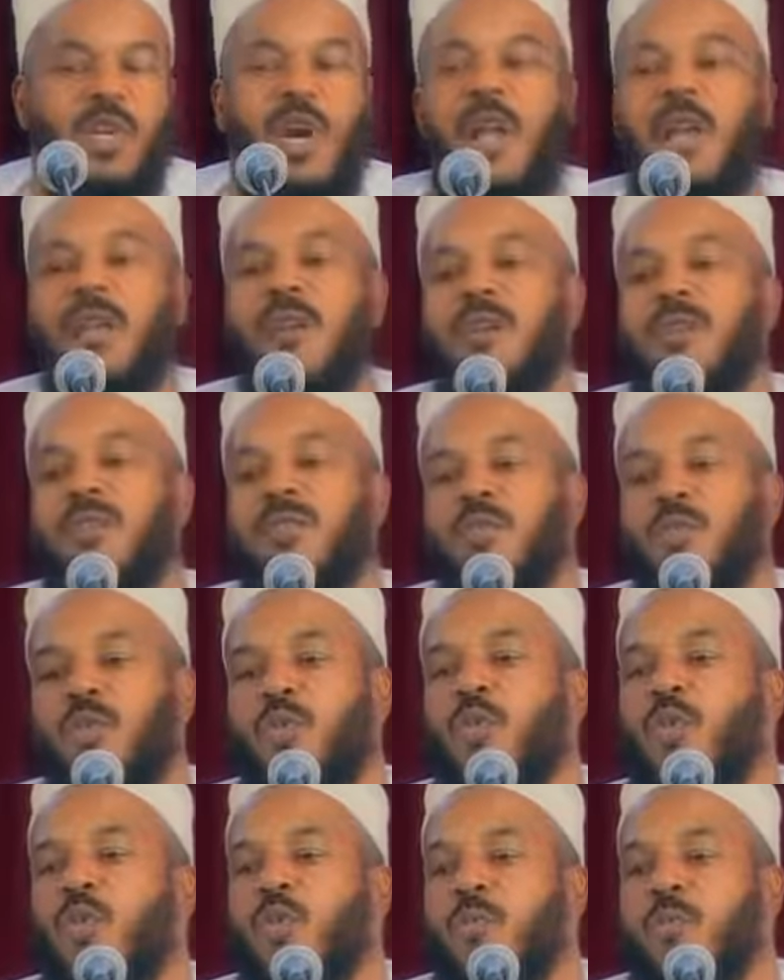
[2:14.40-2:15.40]
The
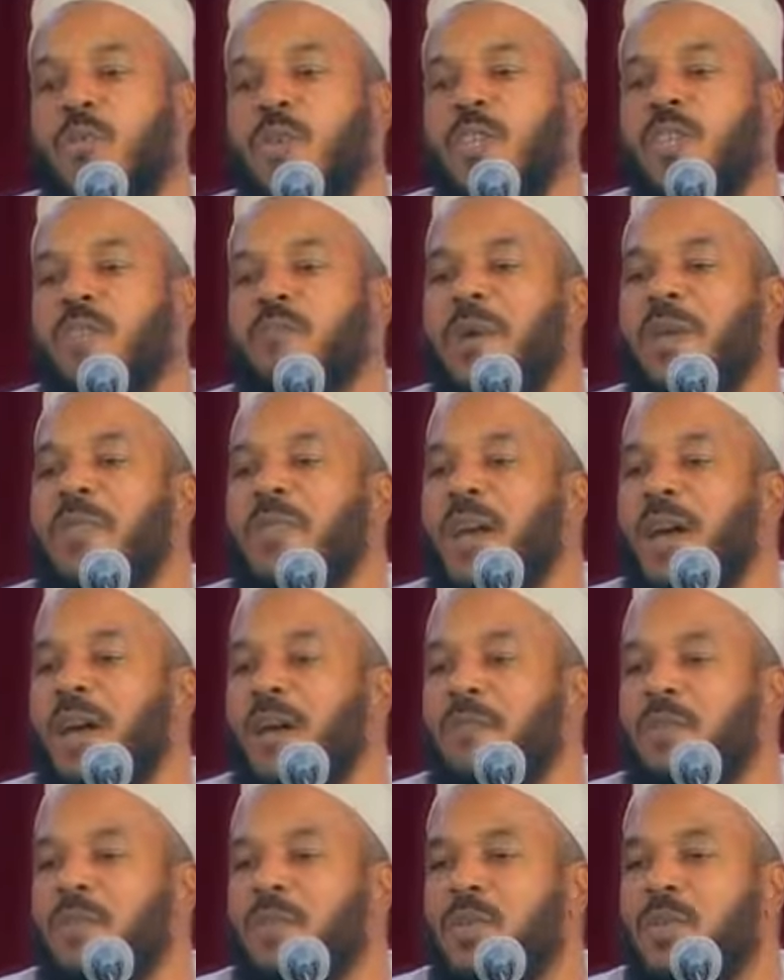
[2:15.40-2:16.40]
scholars to whom these
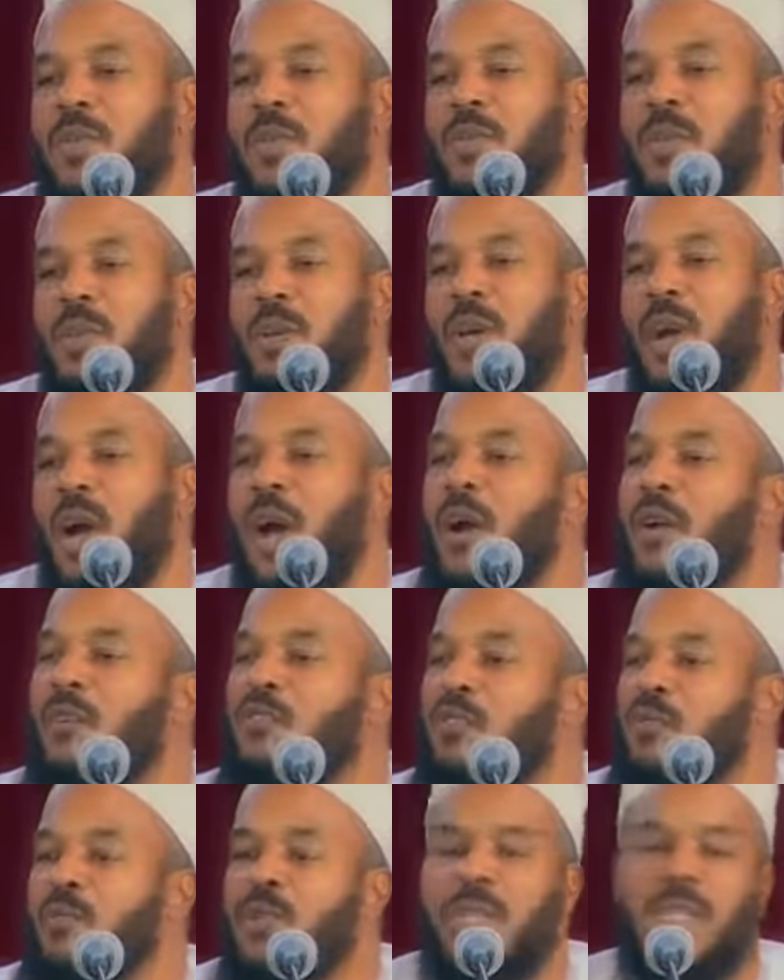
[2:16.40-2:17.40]
madhabs
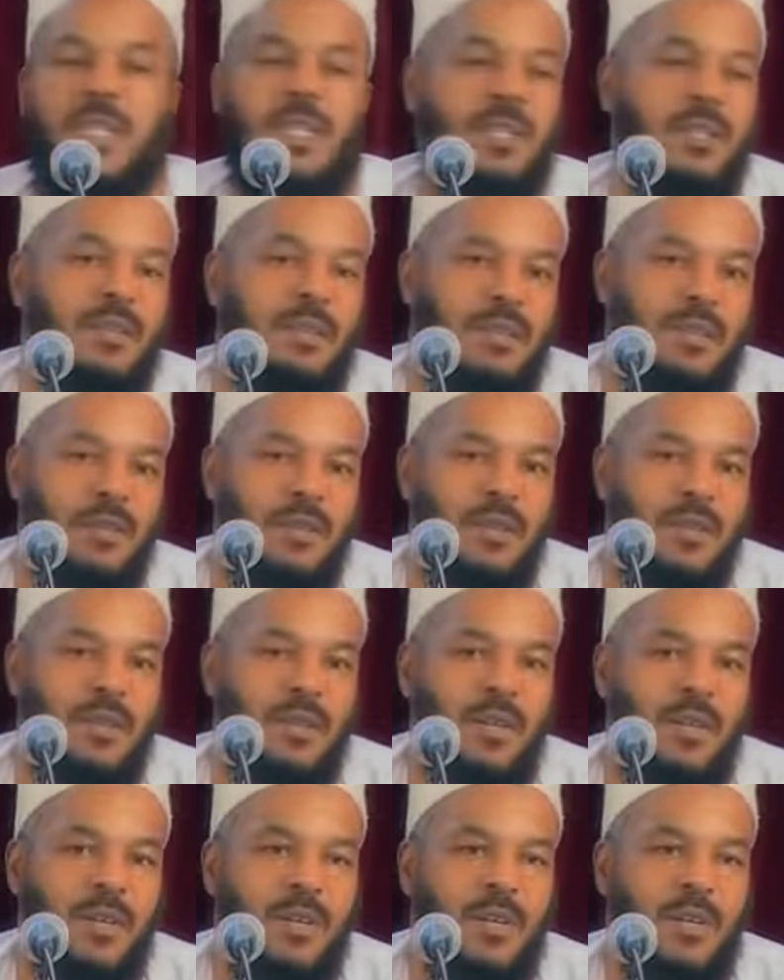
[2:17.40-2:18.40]
are attributed.
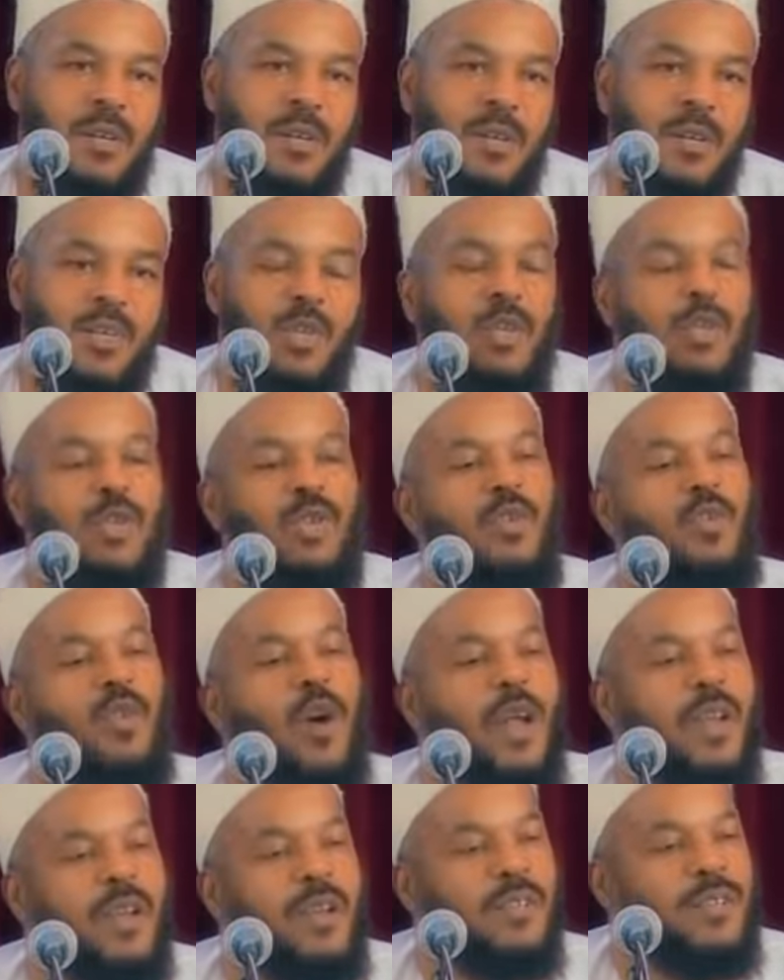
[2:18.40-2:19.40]
Do
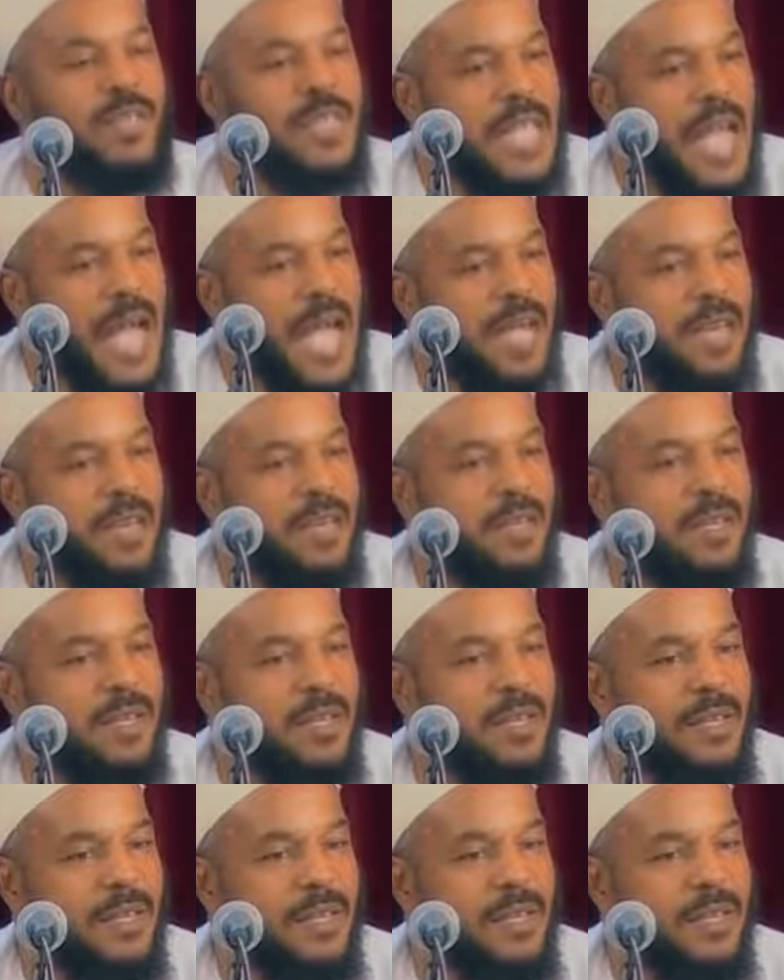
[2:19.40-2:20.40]
you
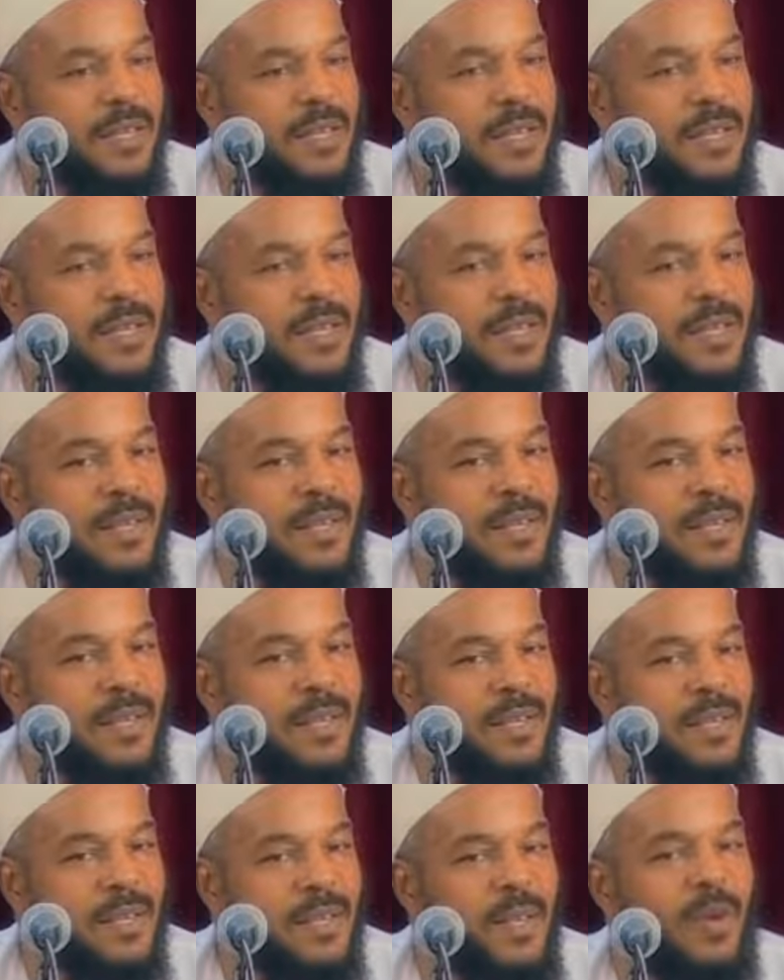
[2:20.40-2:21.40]
understand
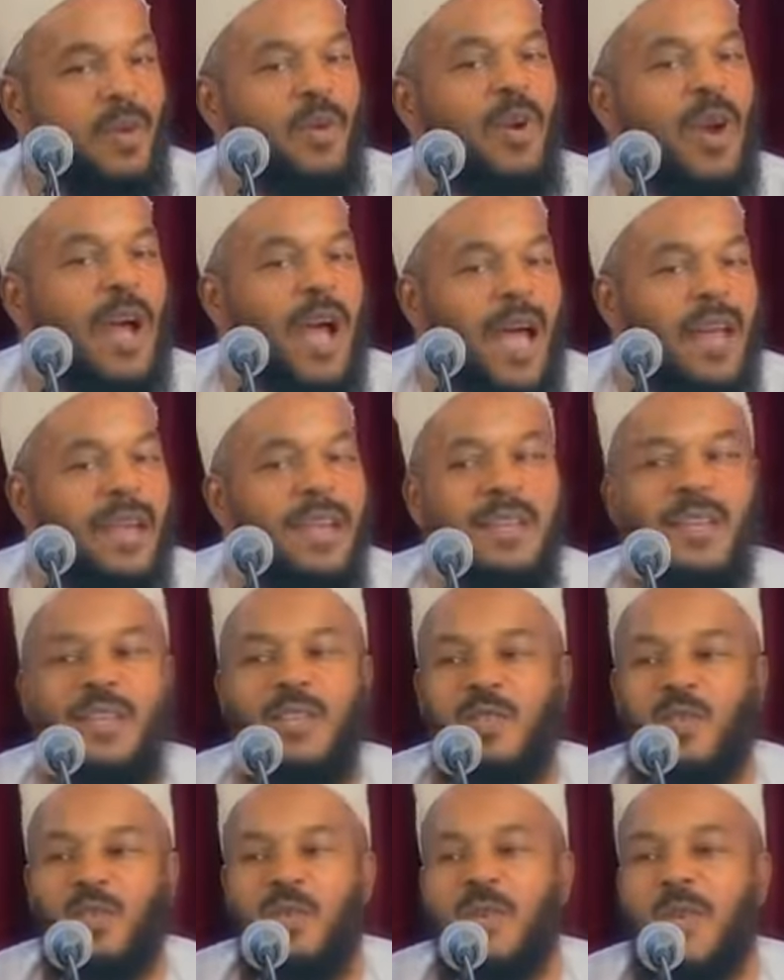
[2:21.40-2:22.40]
the
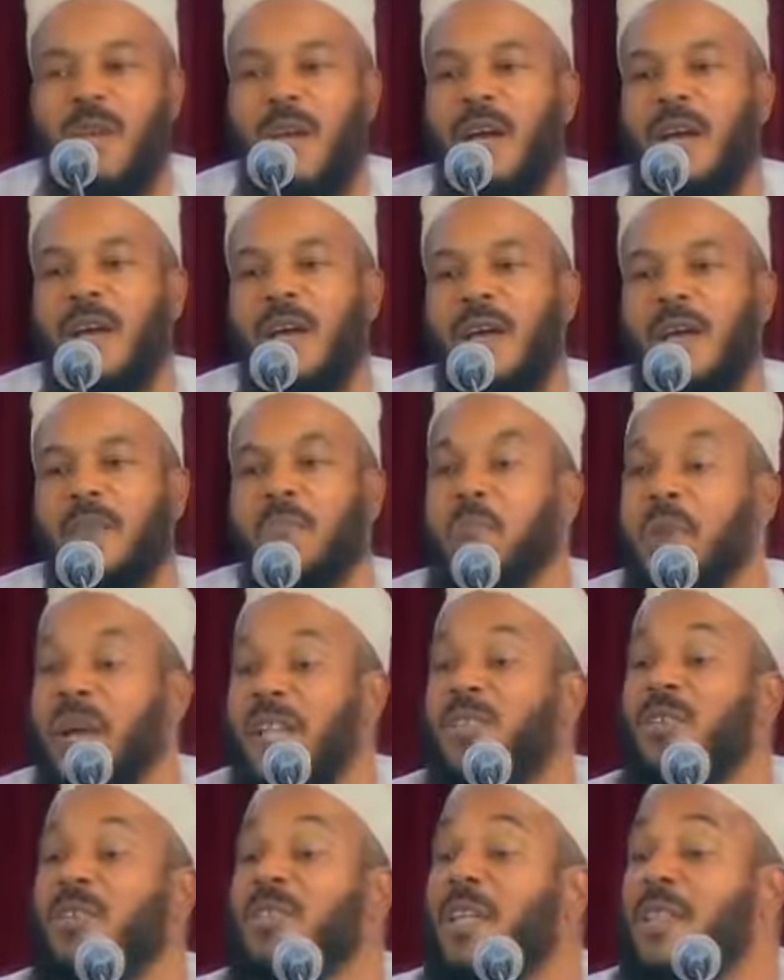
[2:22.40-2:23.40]
Quran and the Sunnah
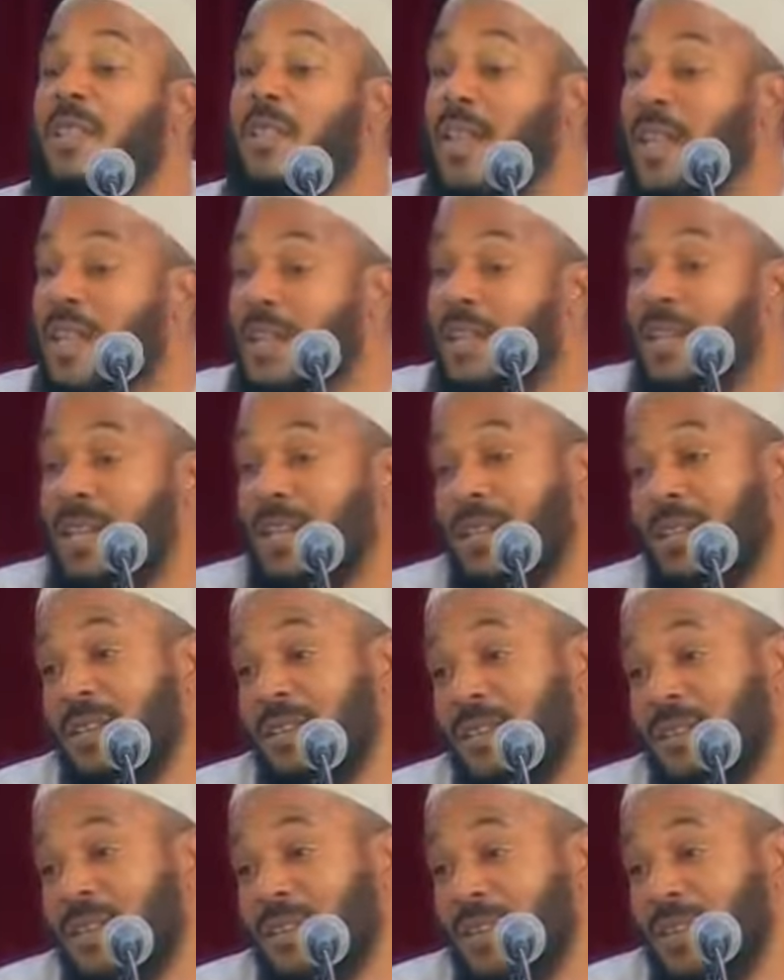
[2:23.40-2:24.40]
better than they
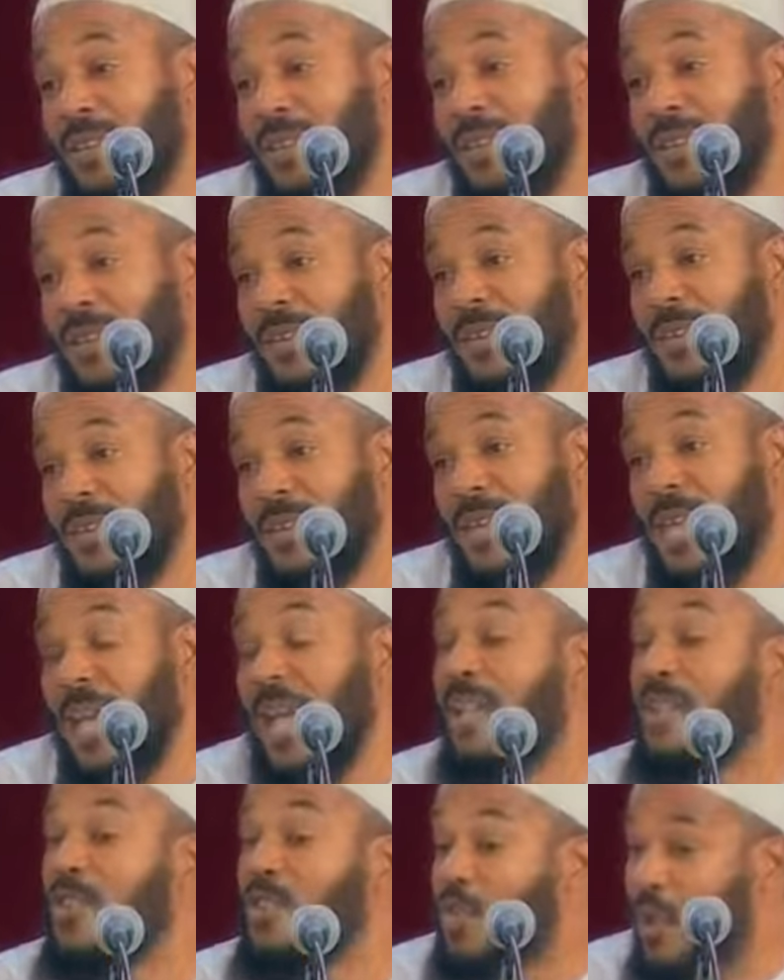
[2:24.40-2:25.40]
did?
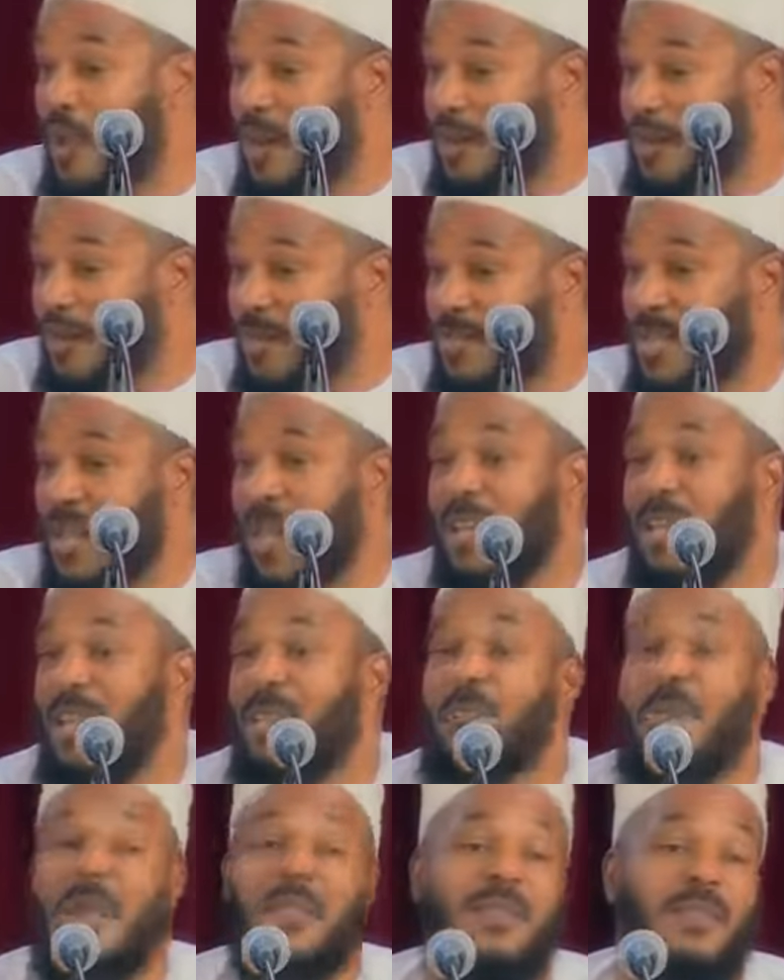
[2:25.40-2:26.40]
Can you
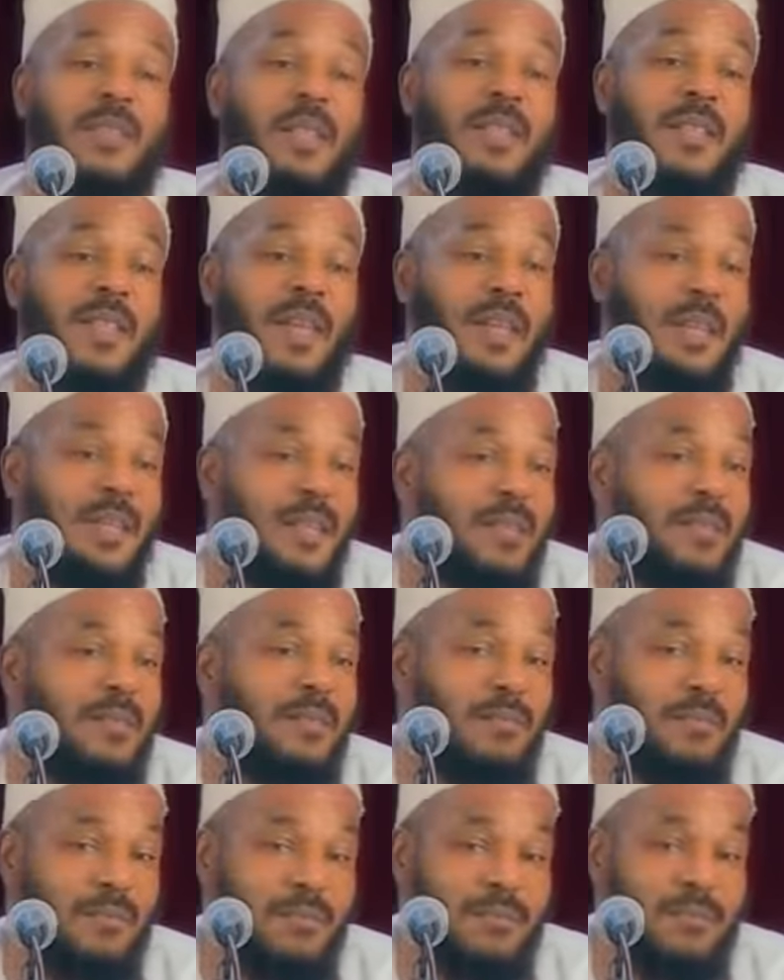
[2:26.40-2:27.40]
understand it better than they did?